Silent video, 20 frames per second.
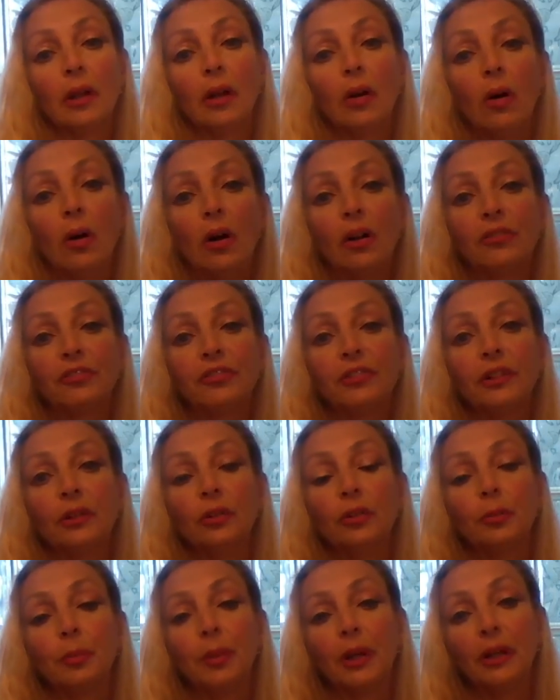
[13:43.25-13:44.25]
off, and
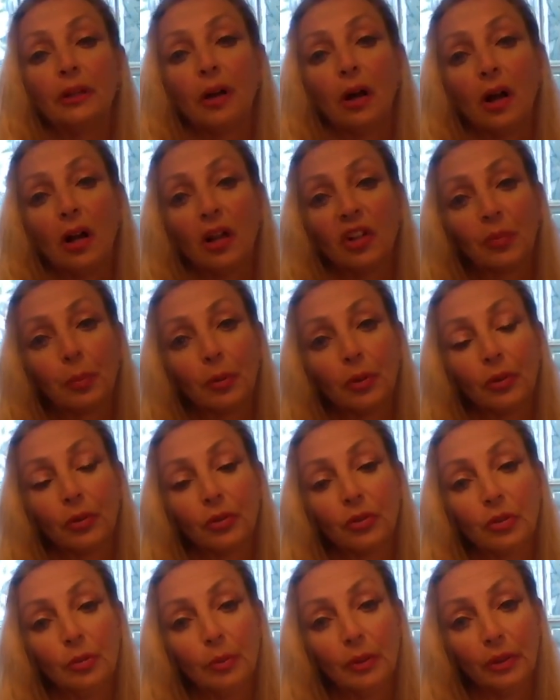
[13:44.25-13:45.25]
who paid the hospital
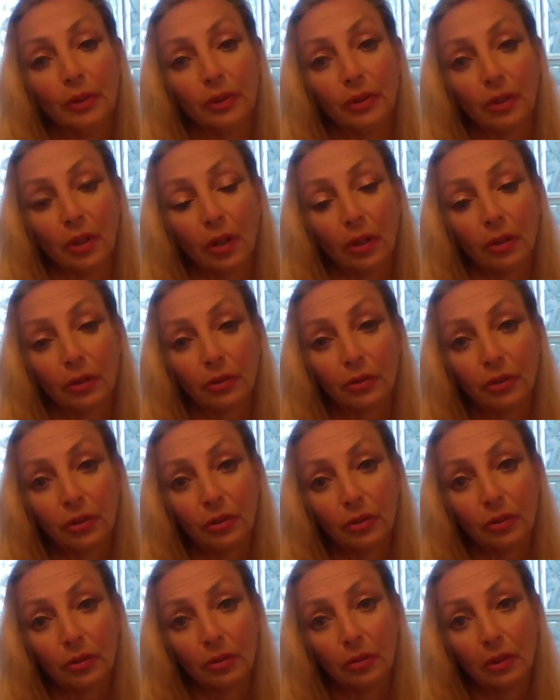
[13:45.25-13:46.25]
$2 million
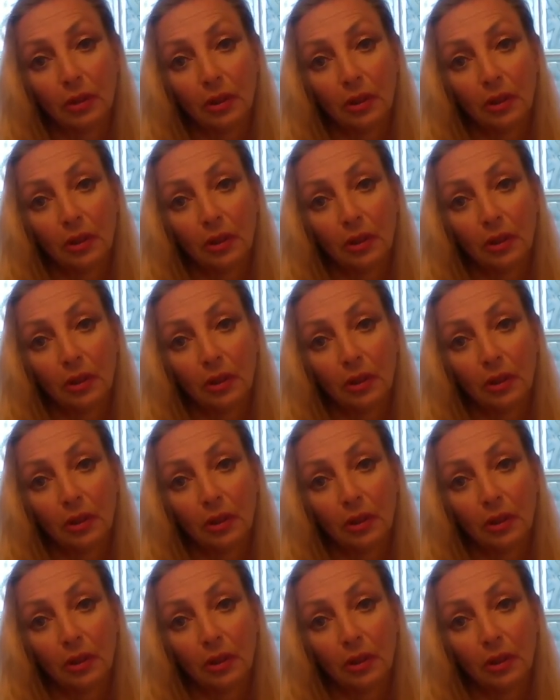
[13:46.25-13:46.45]
to